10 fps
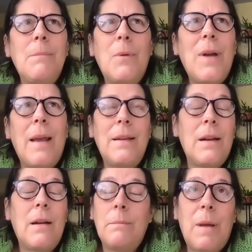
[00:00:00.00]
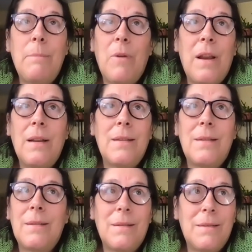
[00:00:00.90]
boy you know my brain
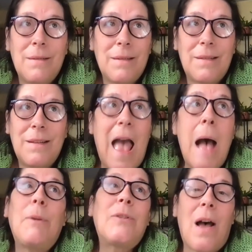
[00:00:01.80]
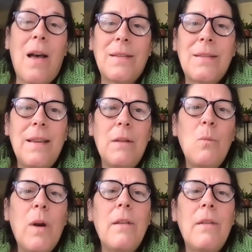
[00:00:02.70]
is applesauce you know
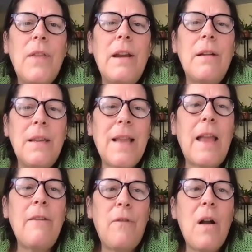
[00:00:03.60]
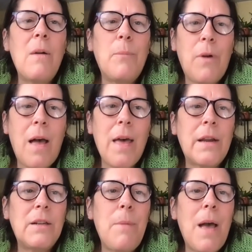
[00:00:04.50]
where there is a farm
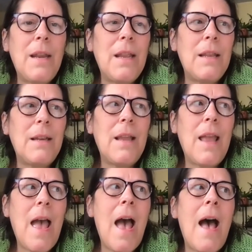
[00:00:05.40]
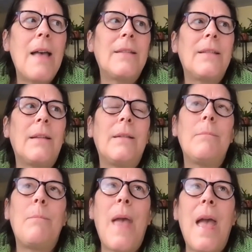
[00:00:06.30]
product but it it has
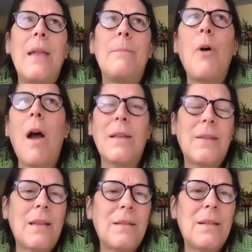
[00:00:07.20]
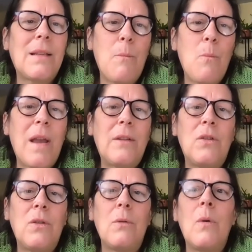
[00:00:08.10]
been processed some way
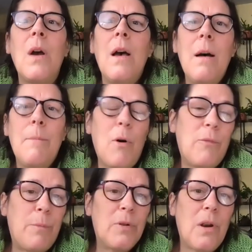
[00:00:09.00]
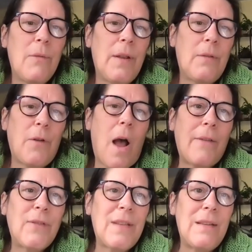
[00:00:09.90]
to both preserve it for
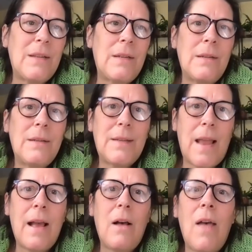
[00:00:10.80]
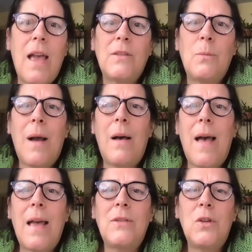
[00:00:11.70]
off-season sale as well
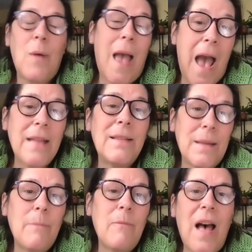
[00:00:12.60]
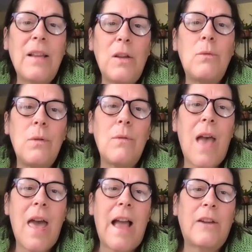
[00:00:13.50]
as to add some value to
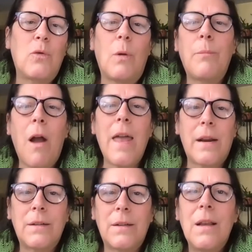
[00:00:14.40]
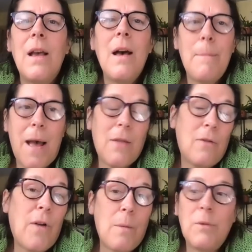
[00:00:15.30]
that actual product by the
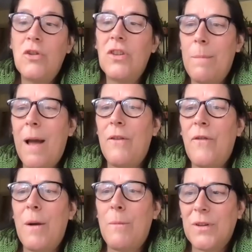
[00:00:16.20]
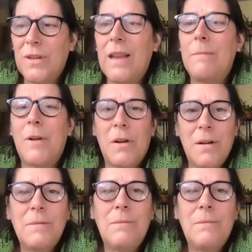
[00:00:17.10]
farm, usually by the farmer's labor.